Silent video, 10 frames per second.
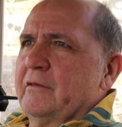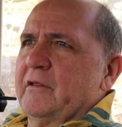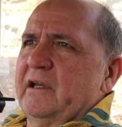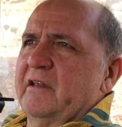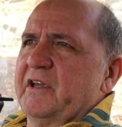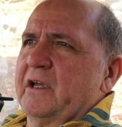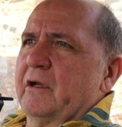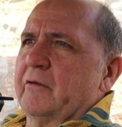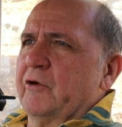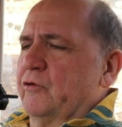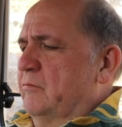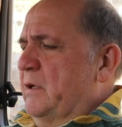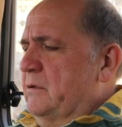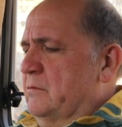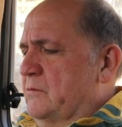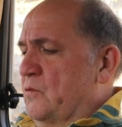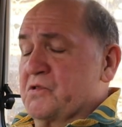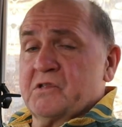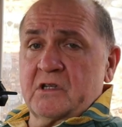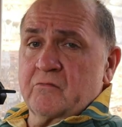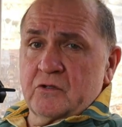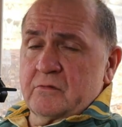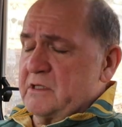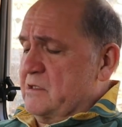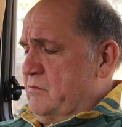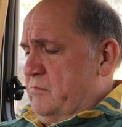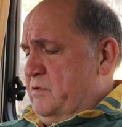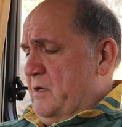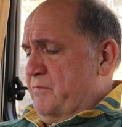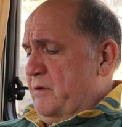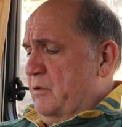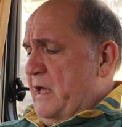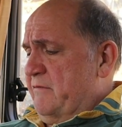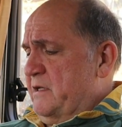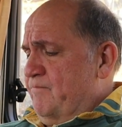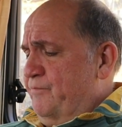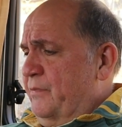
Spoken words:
the living room, or sitting room, as some people have it.